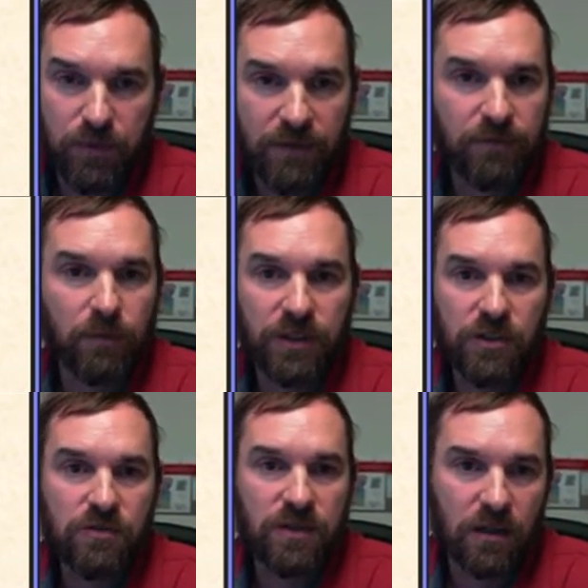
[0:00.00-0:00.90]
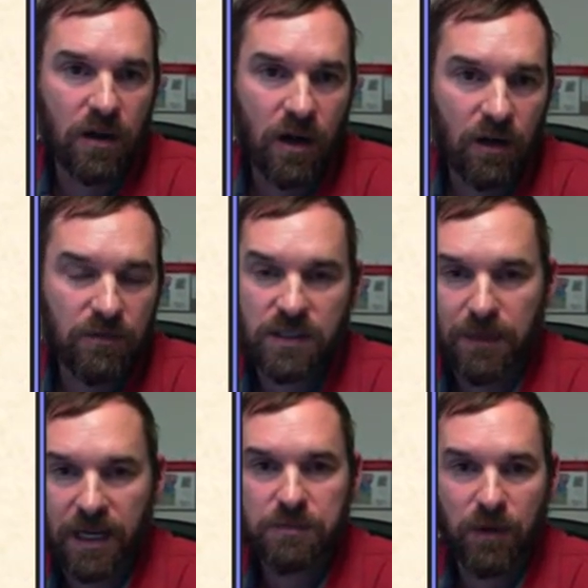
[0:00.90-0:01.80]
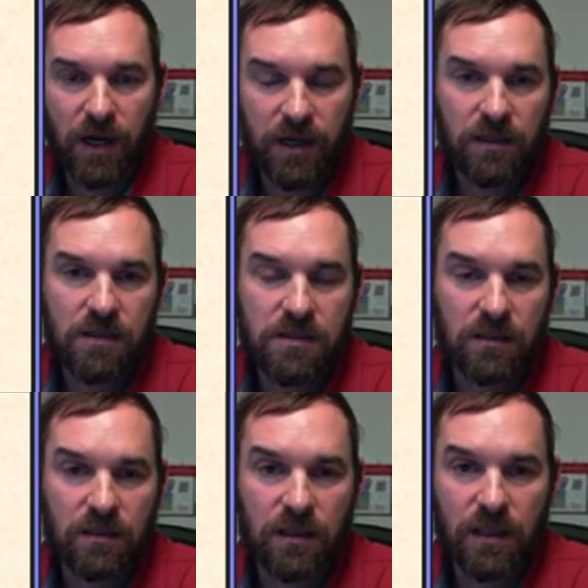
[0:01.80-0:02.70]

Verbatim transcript: preferable to use hunter harvest to manage predators